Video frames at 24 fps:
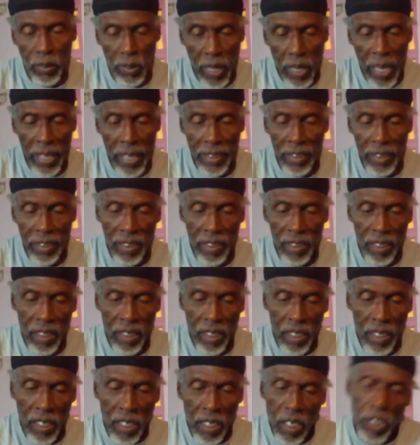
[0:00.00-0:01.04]
Right?
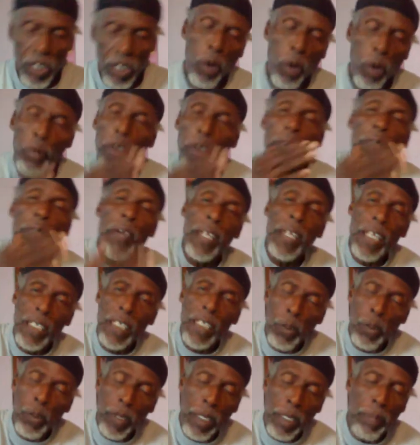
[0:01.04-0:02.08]
Now we
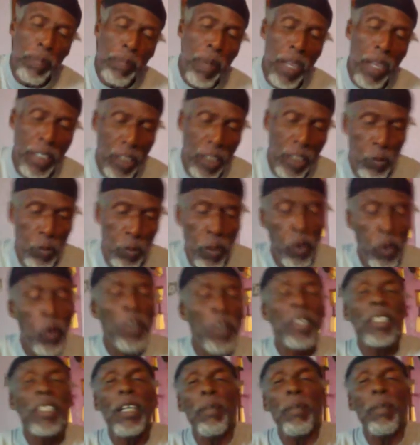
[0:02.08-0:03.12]
finish with the plus. We're
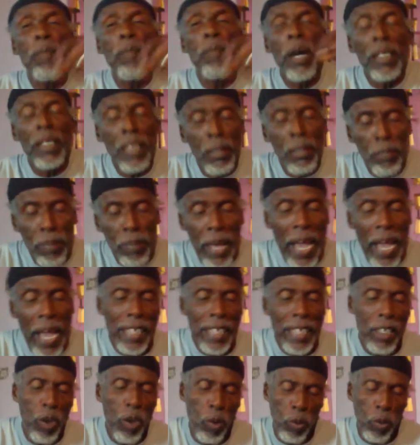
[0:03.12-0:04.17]
going to
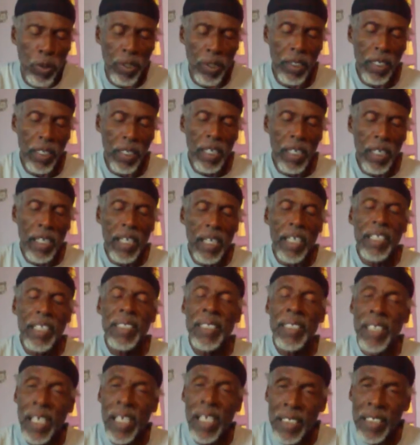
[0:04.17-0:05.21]
multiply now.
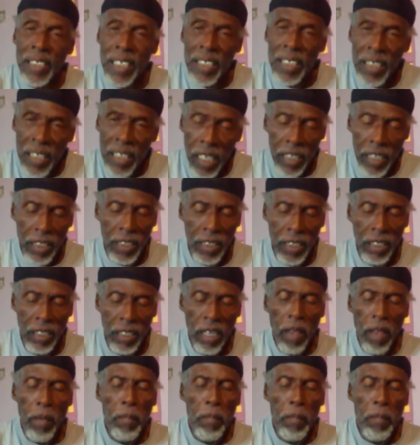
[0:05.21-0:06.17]
66